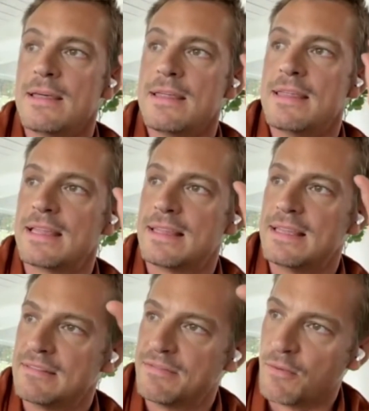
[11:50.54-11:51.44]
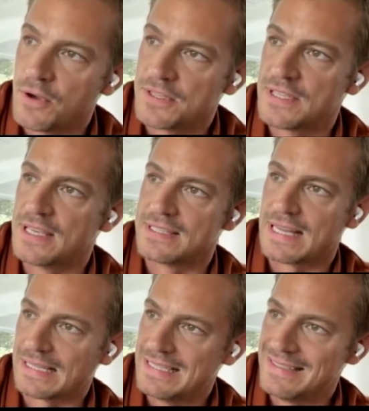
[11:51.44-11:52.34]
that these voices, like
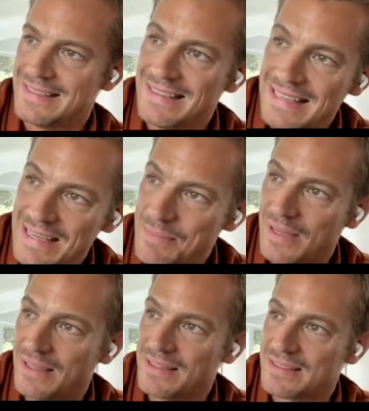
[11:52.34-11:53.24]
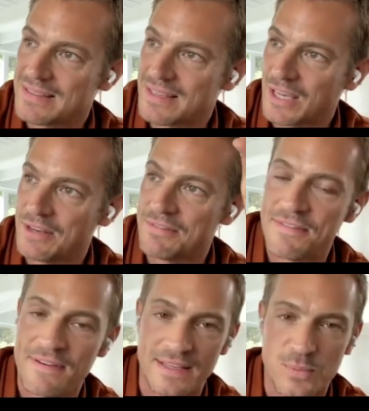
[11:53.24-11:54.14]
these demons, could
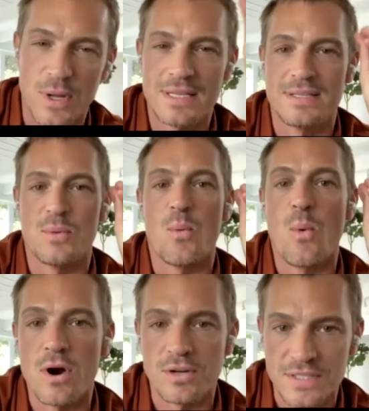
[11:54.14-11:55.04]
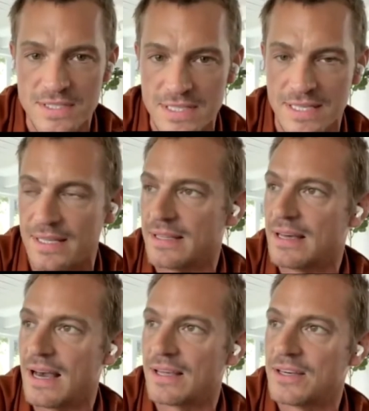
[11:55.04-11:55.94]
face? What is the worst thing
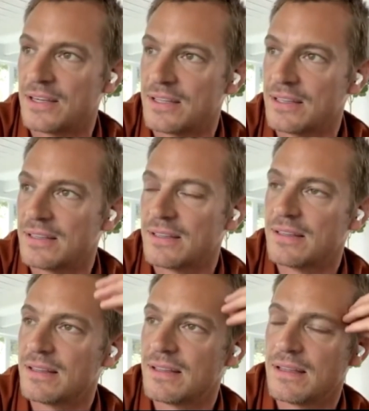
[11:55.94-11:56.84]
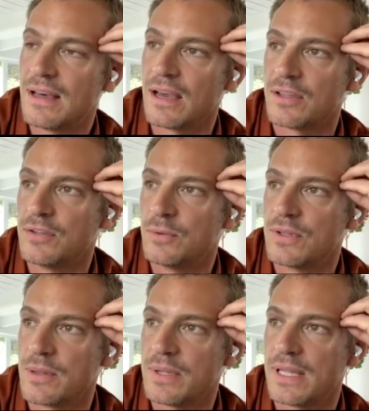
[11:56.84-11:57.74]
I could do to
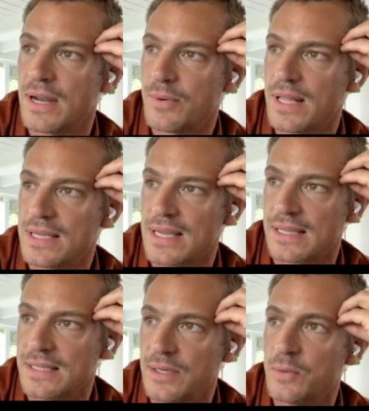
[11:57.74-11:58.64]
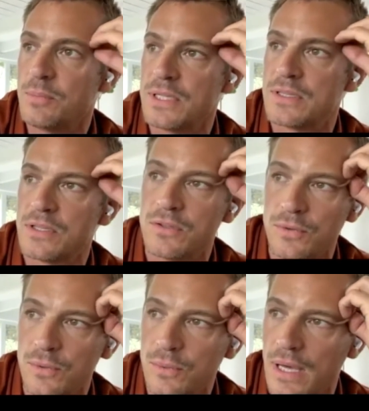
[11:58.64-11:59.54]
them? And then I realized like it would be to
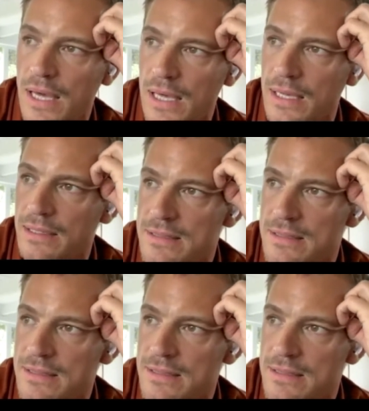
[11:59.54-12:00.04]
do a